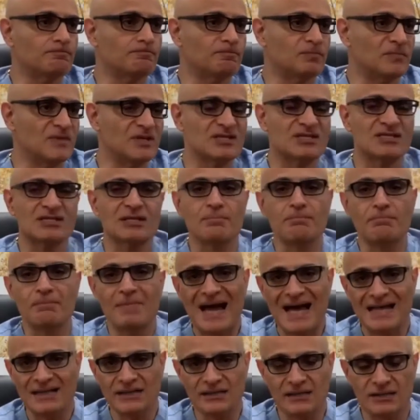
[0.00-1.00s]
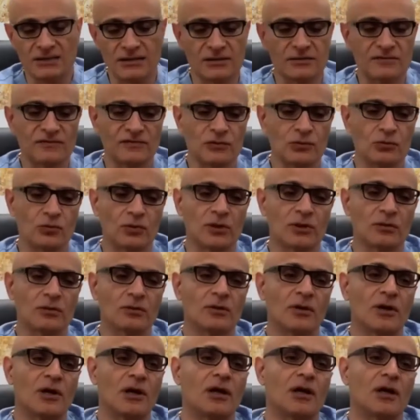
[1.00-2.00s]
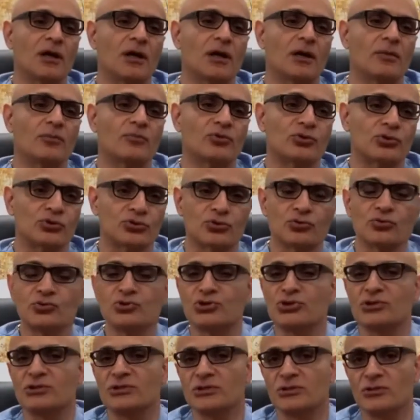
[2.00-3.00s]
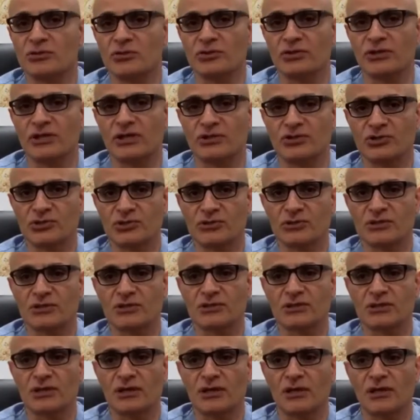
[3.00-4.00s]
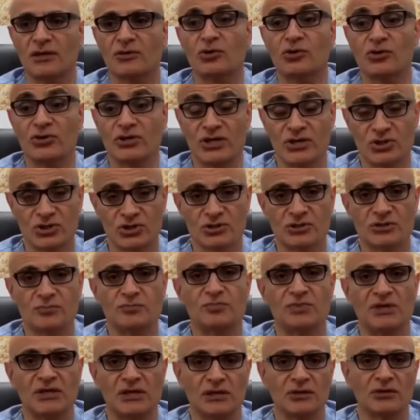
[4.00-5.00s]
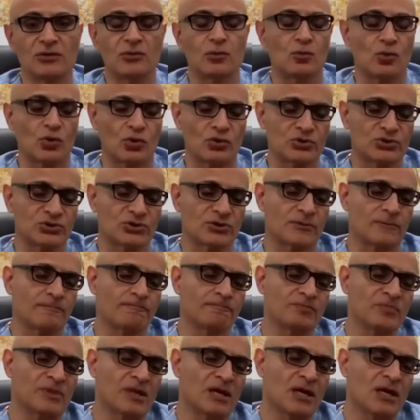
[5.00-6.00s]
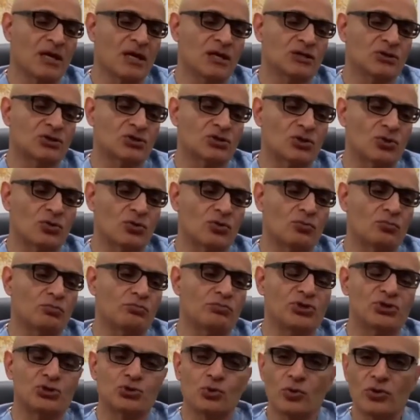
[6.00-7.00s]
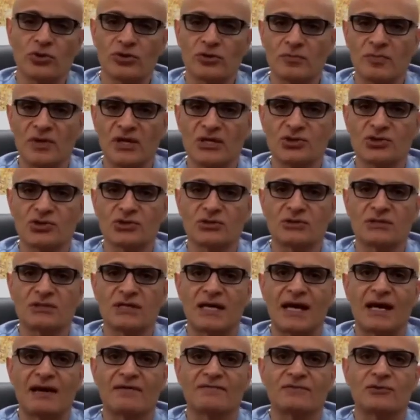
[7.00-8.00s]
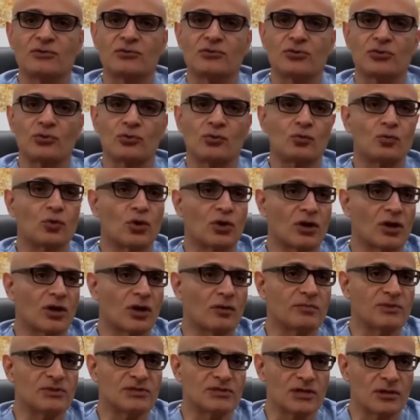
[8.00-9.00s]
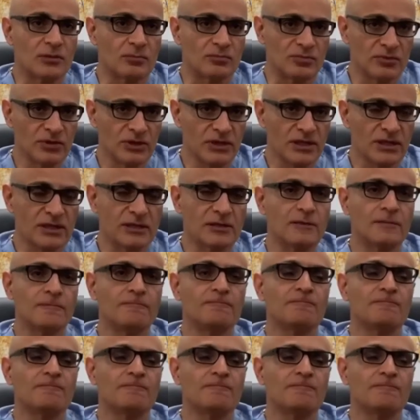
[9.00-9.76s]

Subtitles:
disc malady, if you will. Protrusions and herniations being the worst. So majority of the patients, after their workup is completed,